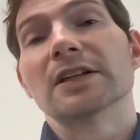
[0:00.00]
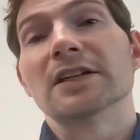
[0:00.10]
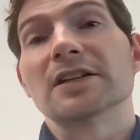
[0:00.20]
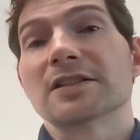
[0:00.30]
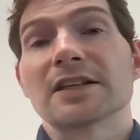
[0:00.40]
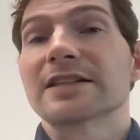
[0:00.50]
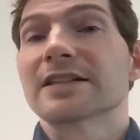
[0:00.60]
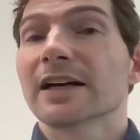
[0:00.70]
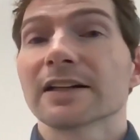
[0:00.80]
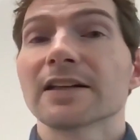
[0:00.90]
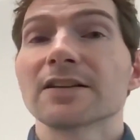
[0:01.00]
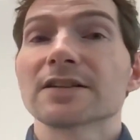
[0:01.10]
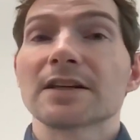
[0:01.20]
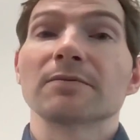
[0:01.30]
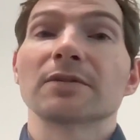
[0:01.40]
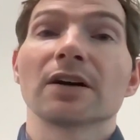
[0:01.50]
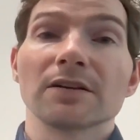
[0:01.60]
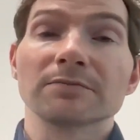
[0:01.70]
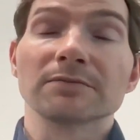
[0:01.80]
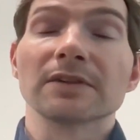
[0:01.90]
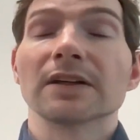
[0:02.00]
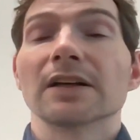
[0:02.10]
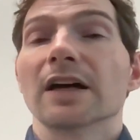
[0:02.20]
is exactly in the same column